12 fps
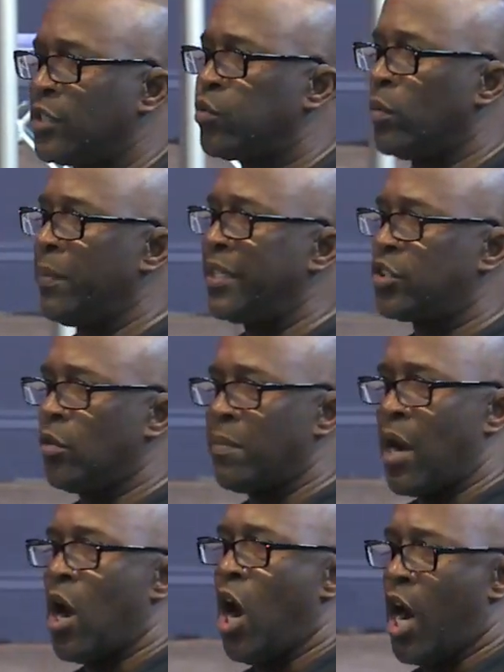just want to make sure
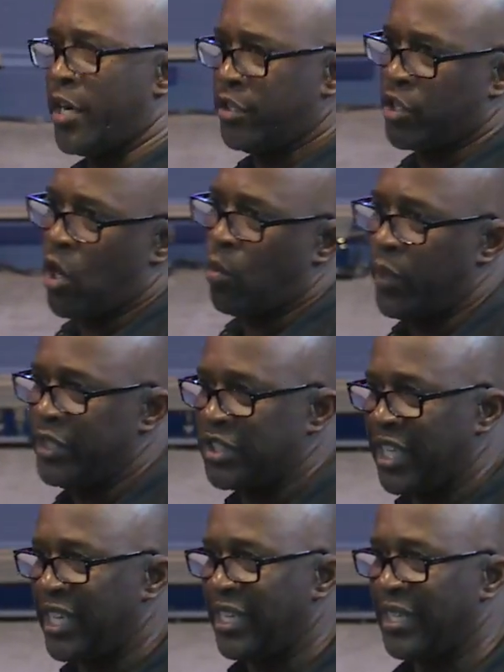my heart is
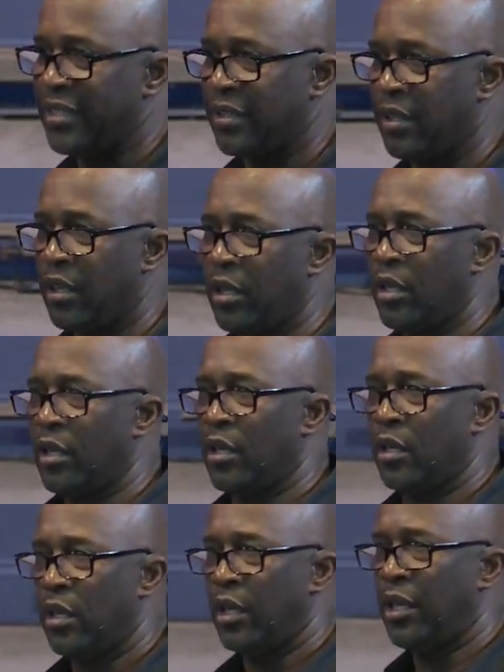always in
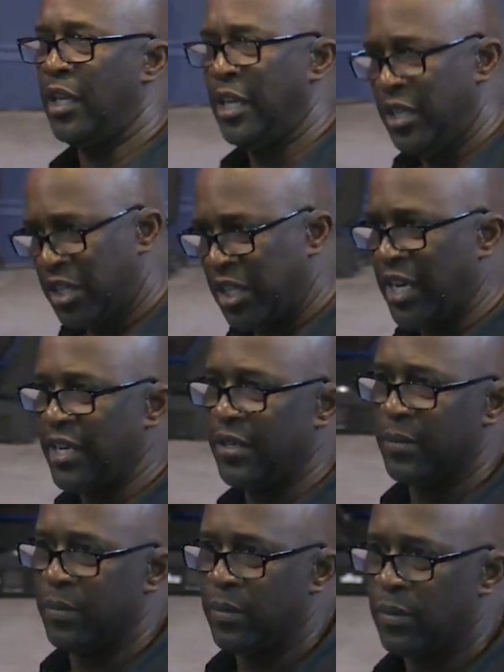the
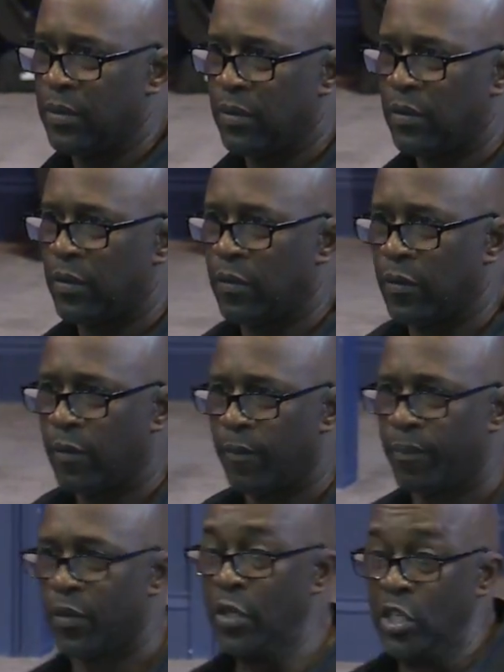kingdom.
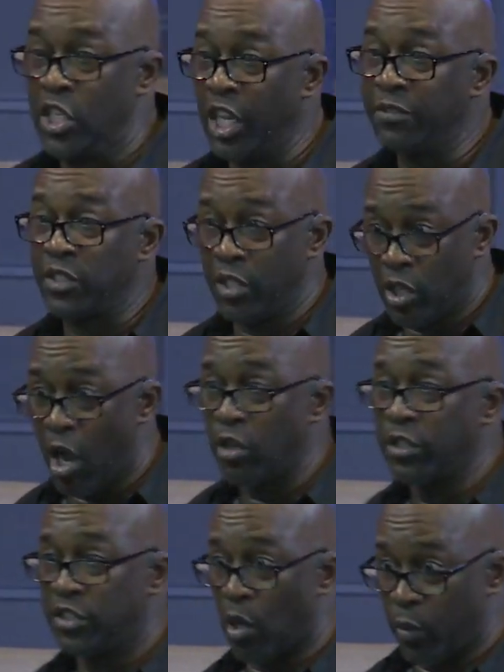Gifts and
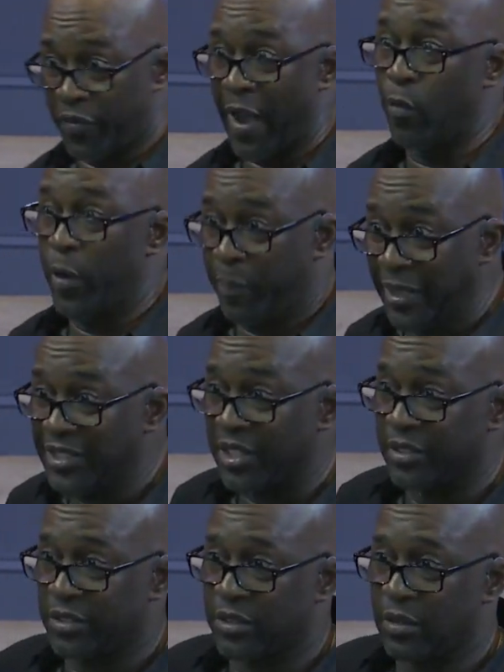callings are without
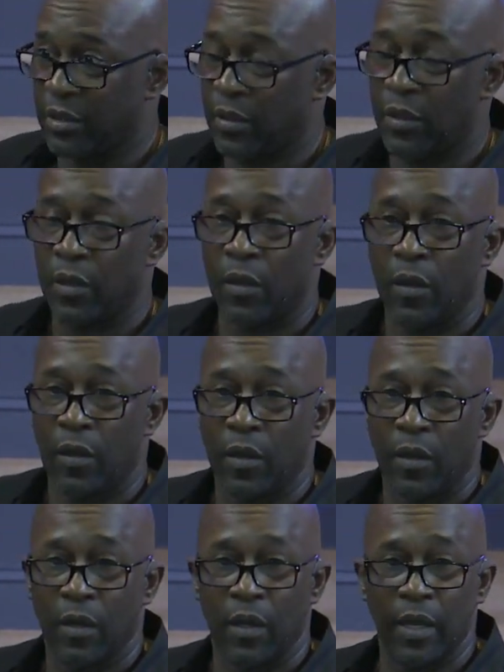repentance.
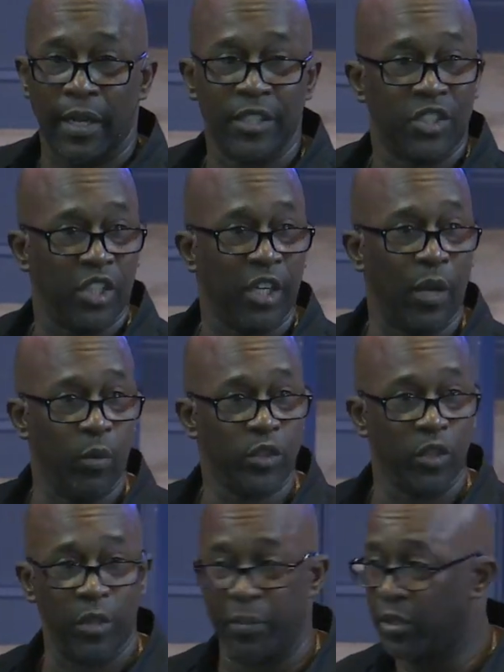I can share that
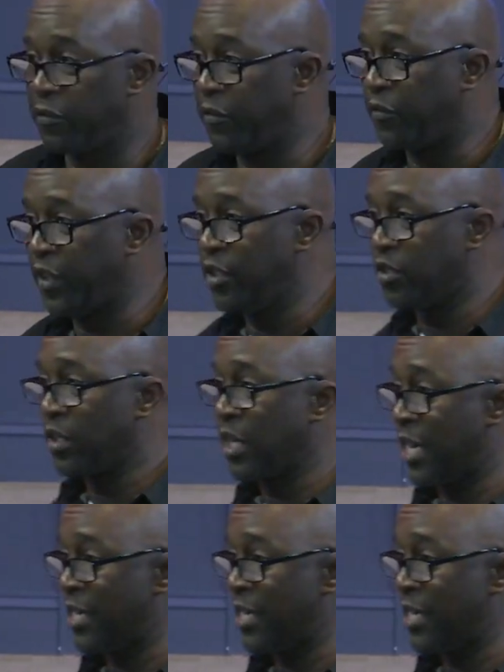with you in the book of Ephesians.